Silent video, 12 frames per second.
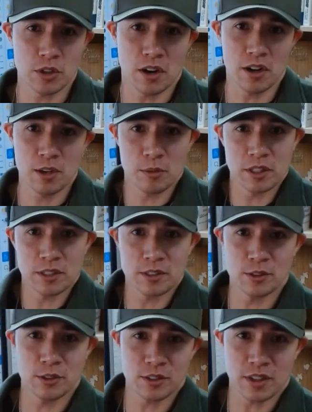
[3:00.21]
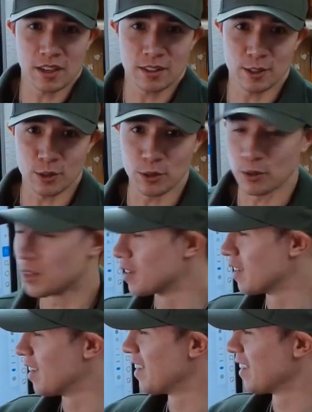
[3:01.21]
I'm sorry, but this is just like the truth.
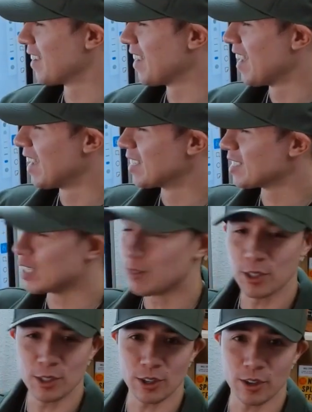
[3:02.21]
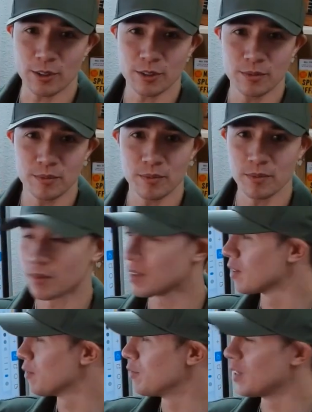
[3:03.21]
TV shows,
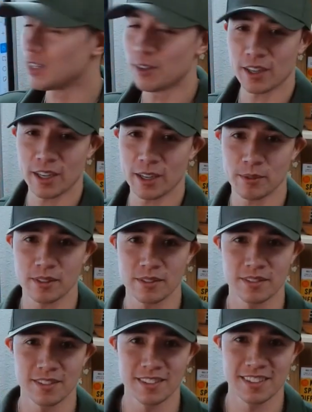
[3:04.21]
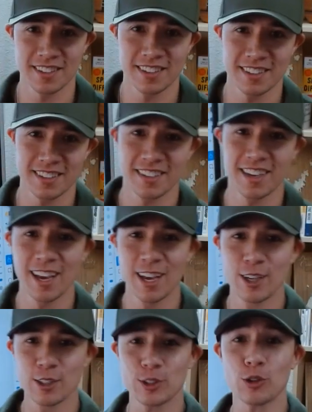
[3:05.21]
video games,
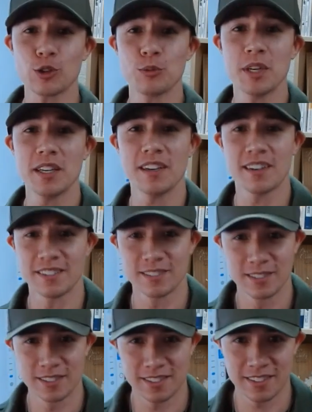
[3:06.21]
social media,